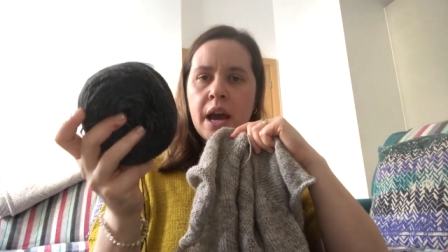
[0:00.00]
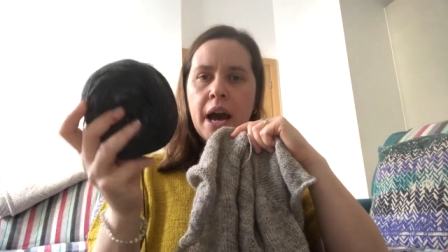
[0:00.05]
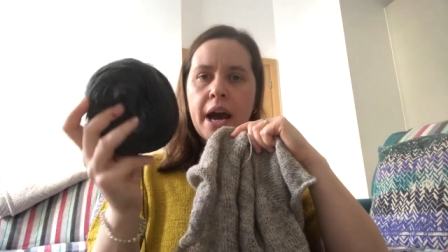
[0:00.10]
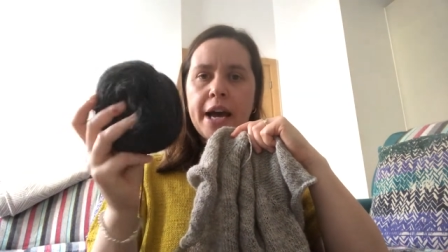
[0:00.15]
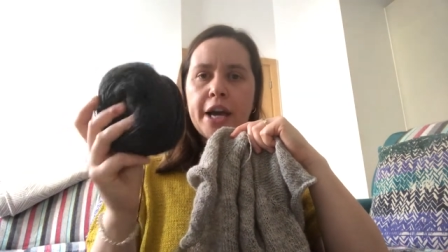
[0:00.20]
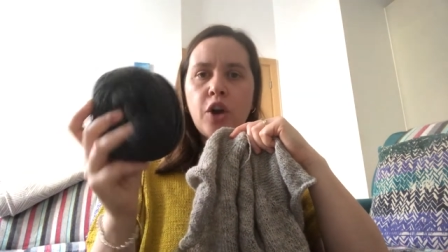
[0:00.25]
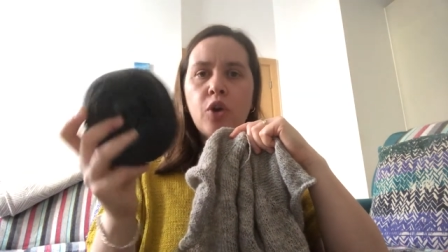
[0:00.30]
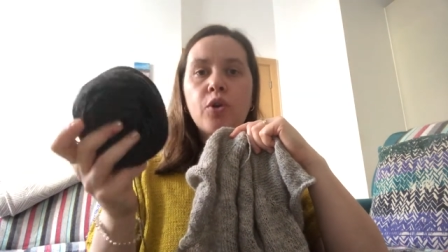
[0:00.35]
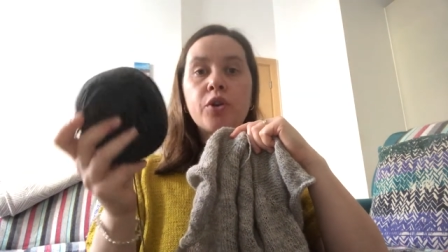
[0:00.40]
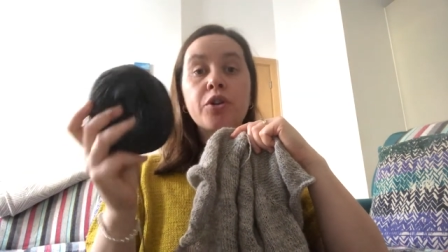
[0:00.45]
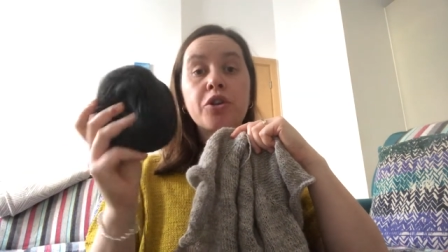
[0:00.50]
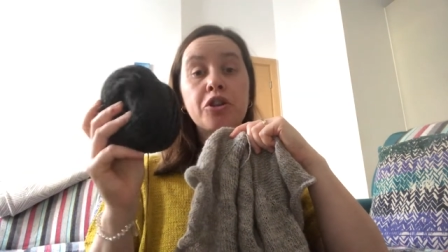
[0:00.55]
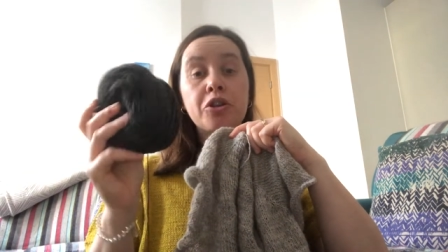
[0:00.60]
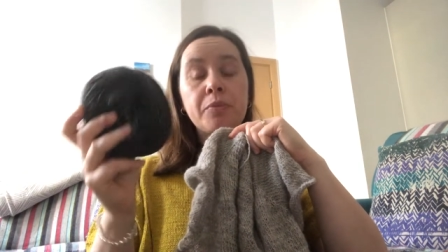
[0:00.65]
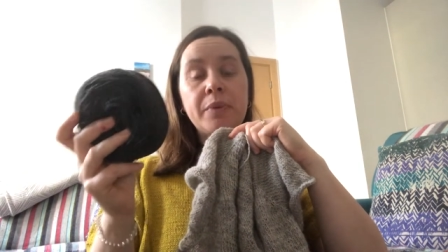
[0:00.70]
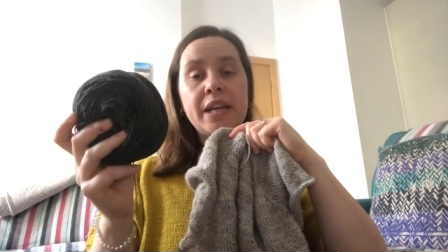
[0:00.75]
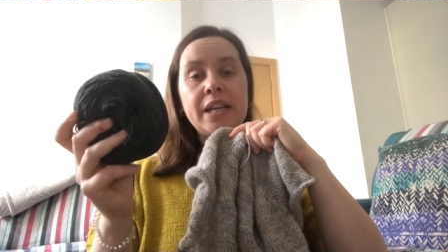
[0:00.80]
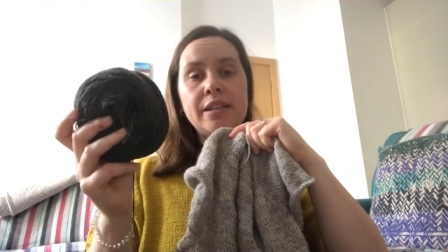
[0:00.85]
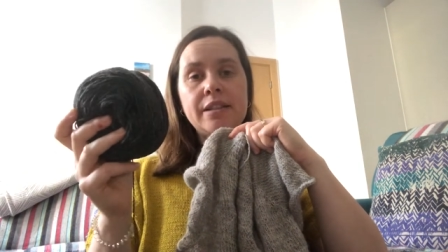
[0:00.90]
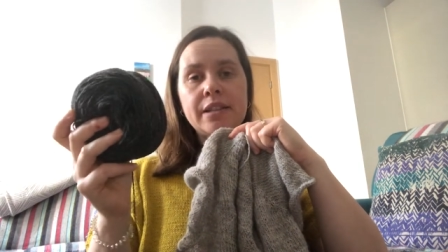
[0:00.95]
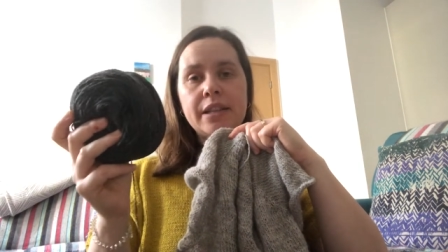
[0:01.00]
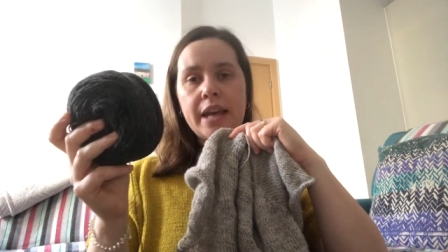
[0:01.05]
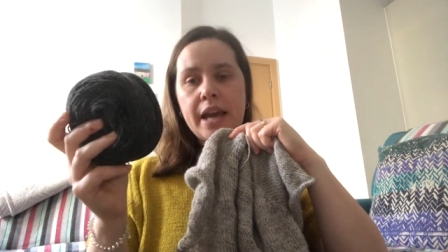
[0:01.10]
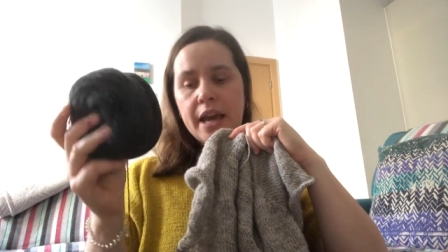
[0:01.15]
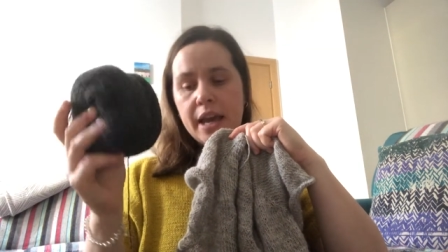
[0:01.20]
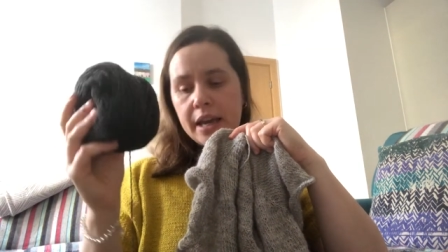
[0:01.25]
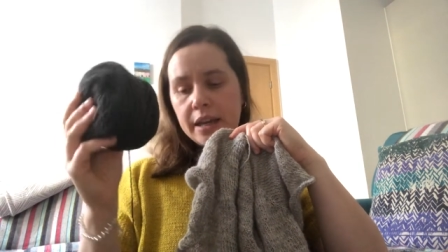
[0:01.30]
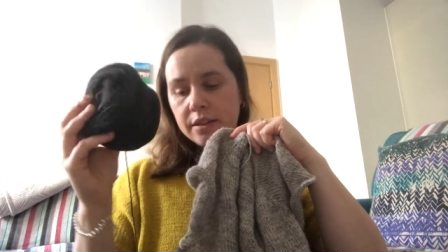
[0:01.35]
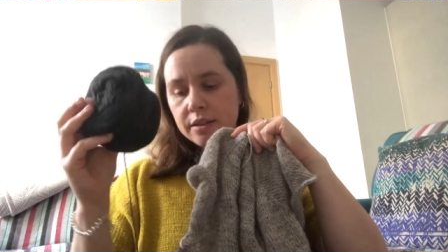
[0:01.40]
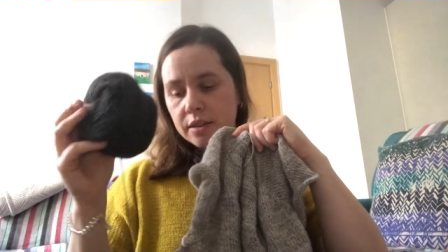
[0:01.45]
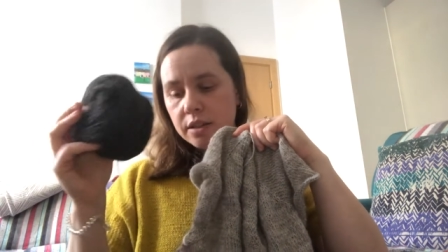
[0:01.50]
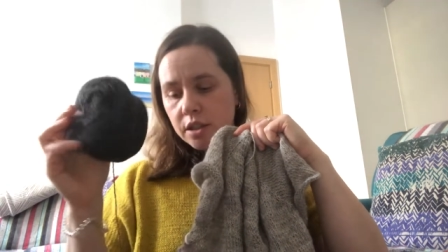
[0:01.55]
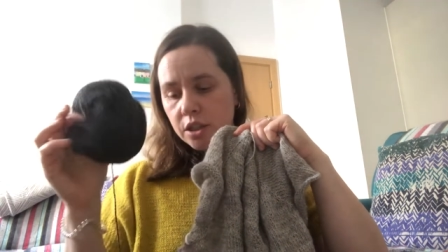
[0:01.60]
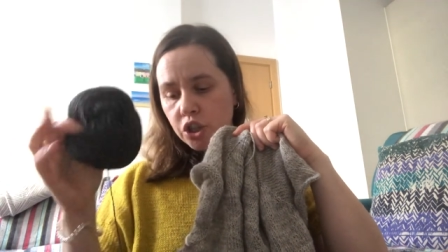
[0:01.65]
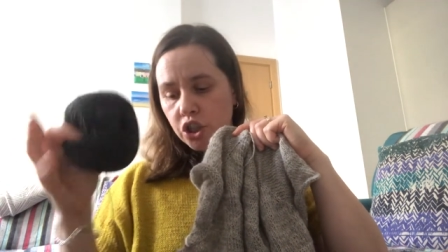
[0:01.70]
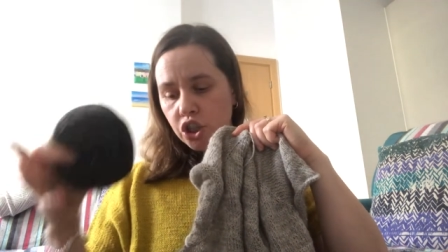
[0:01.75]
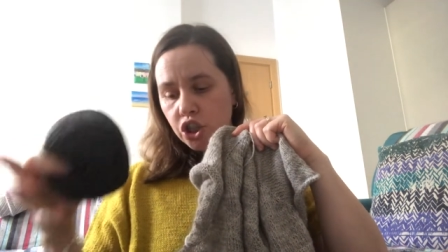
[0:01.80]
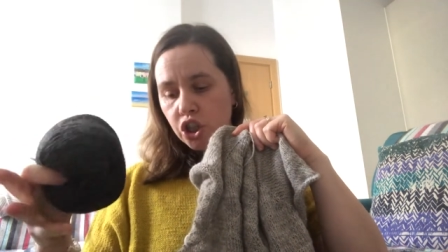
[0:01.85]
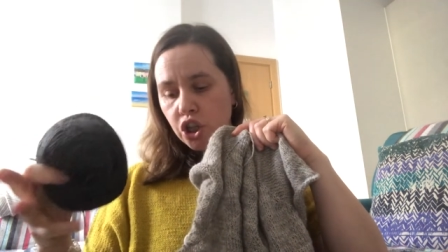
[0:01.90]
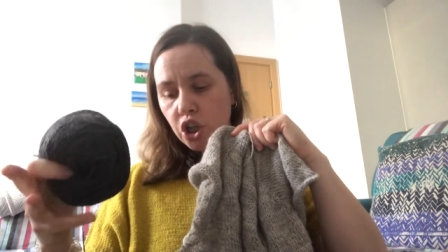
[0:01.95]
I ordered three skeins,
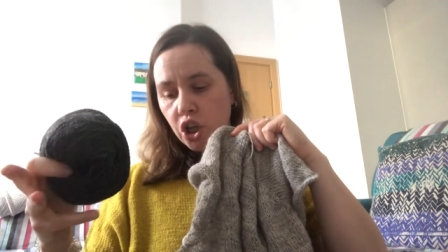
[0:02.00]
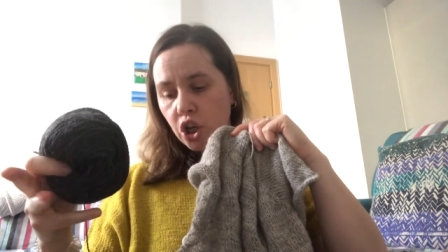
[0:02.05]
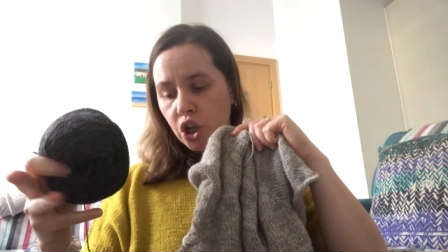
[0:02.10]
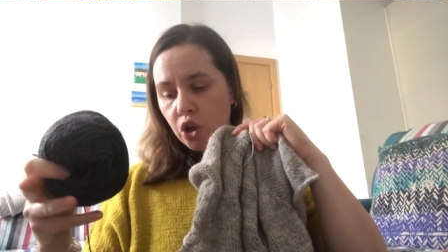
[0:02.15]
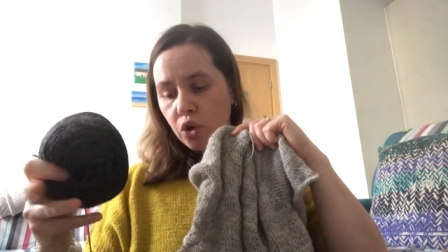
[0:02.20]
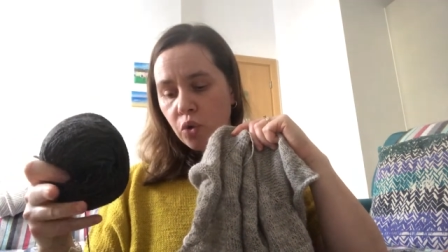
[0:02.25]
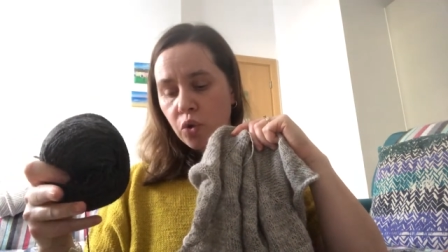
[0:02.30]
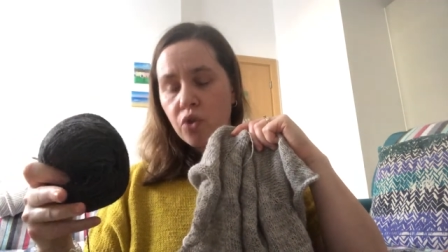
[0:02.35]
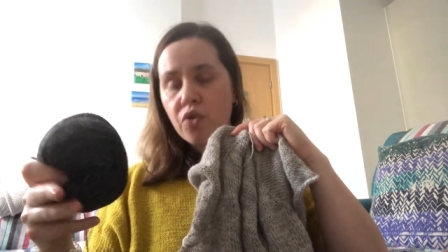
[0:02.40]
two